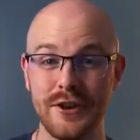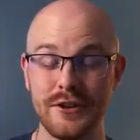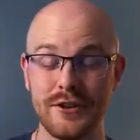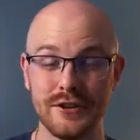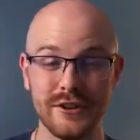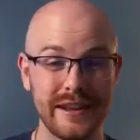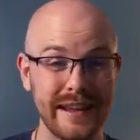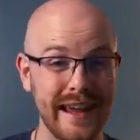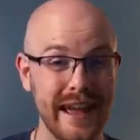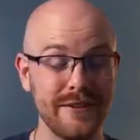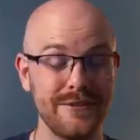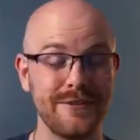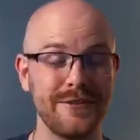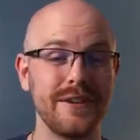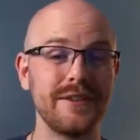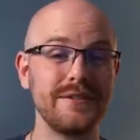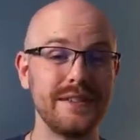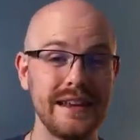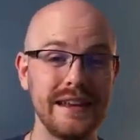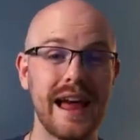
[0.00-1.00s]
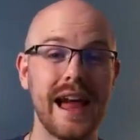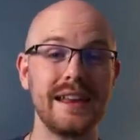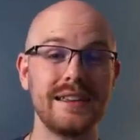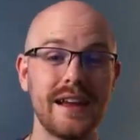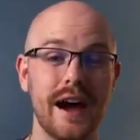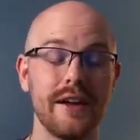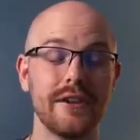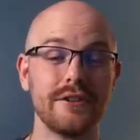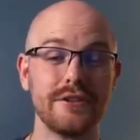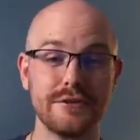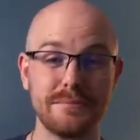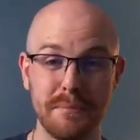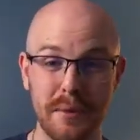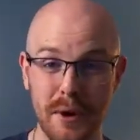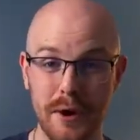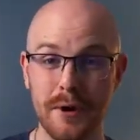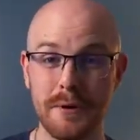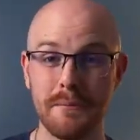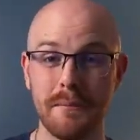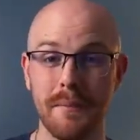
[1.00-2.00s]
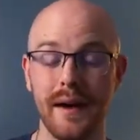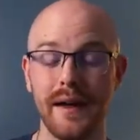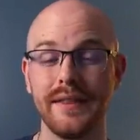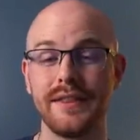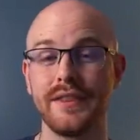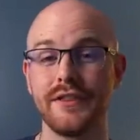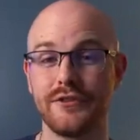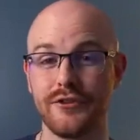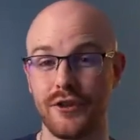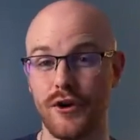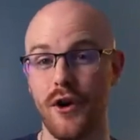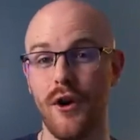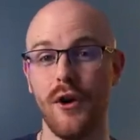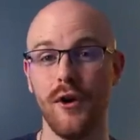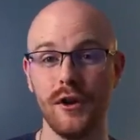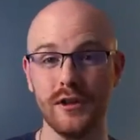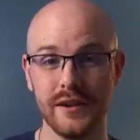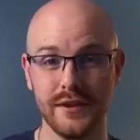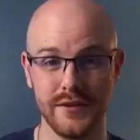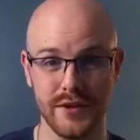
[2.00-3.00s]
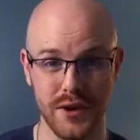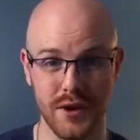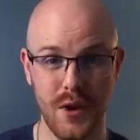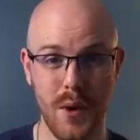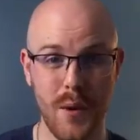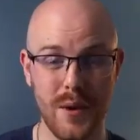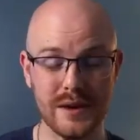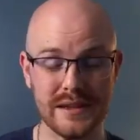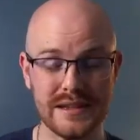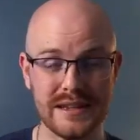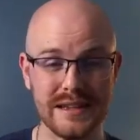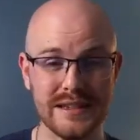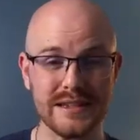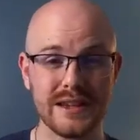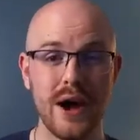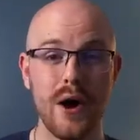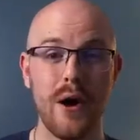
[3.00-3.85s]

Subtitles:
You're looking at $59 per month for all of their courses,